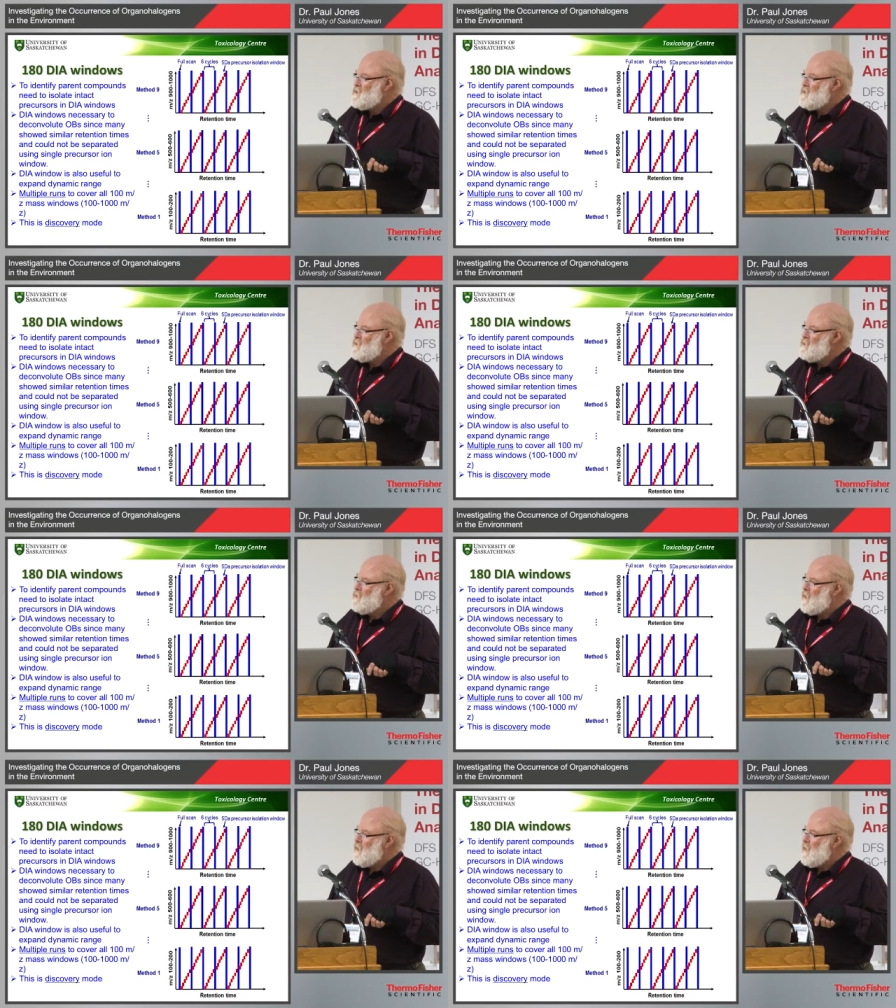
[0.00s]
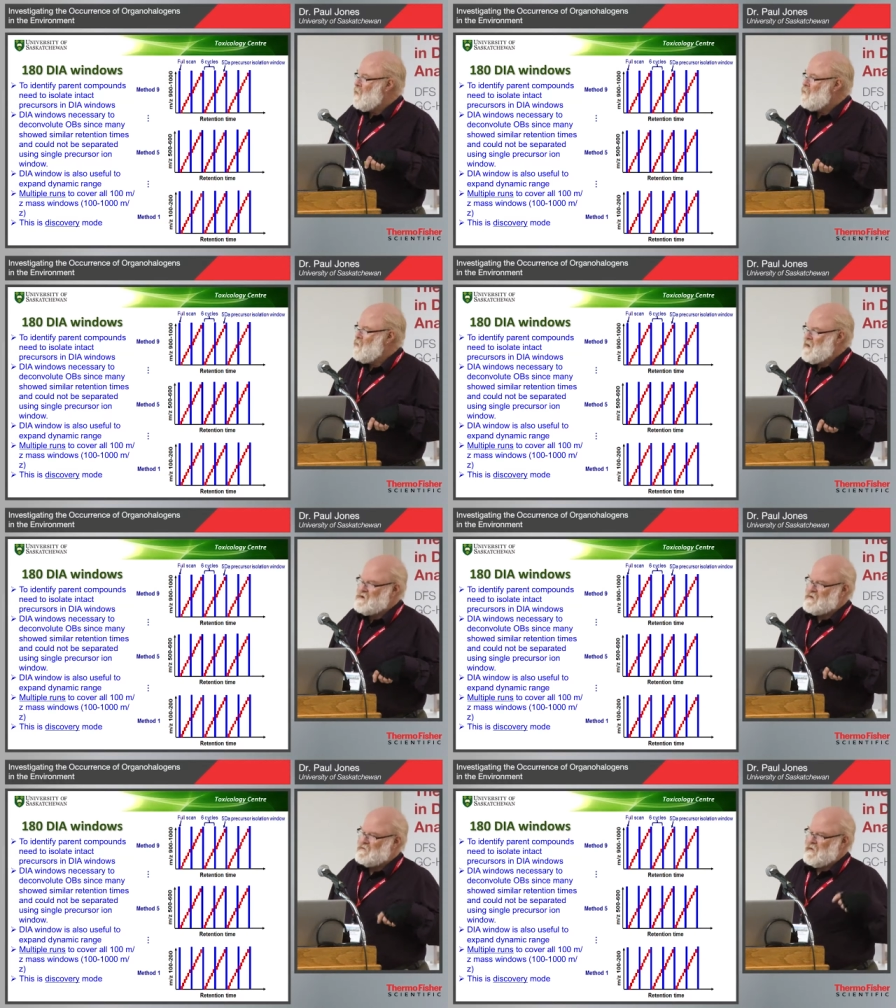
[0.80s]
to do uh, a whole
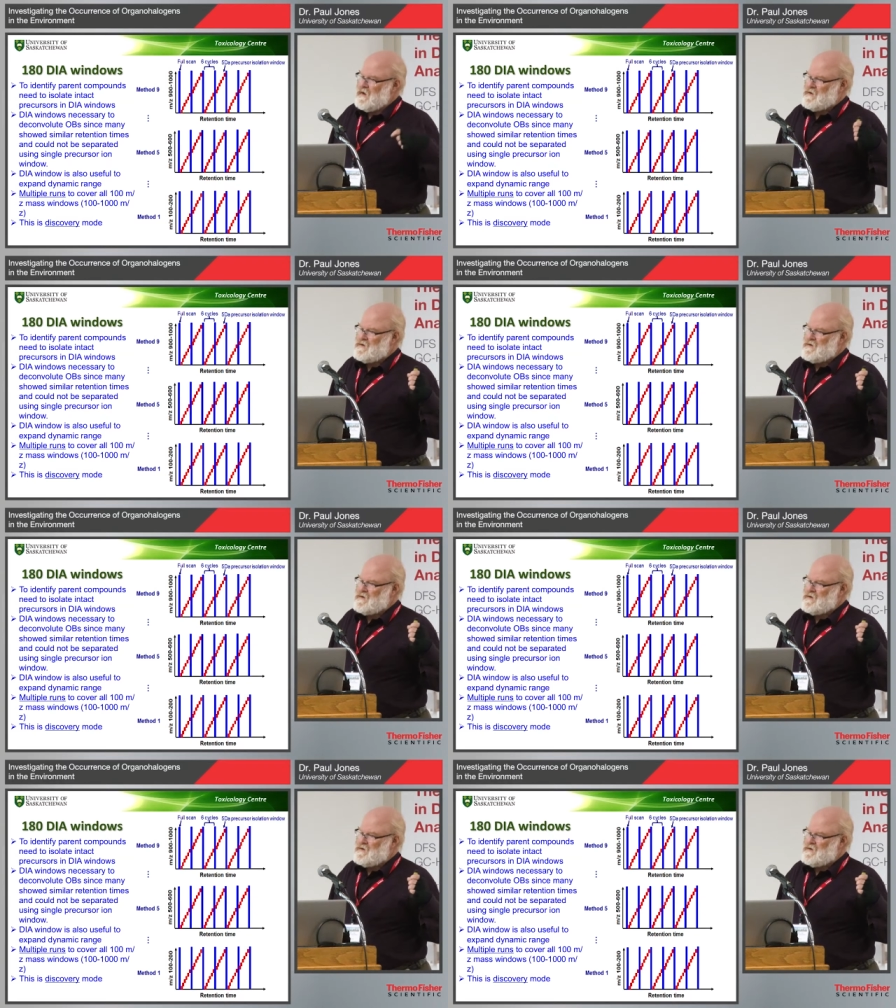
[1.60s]
range of uh,